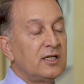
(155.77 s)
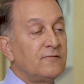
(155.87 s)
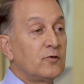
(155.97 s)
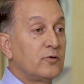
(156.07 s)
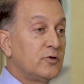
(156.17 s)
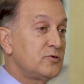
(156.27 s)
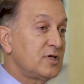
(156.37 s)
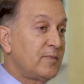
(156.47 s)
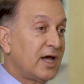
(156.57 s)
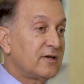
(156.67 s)
and if you're
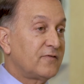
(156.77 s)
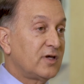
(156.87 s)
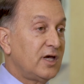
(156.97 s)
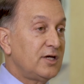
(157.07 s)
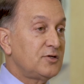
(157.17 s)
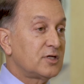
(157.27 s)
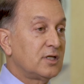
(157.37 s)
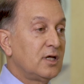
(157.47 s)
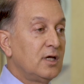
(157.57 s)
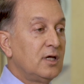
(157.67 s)
using magnification,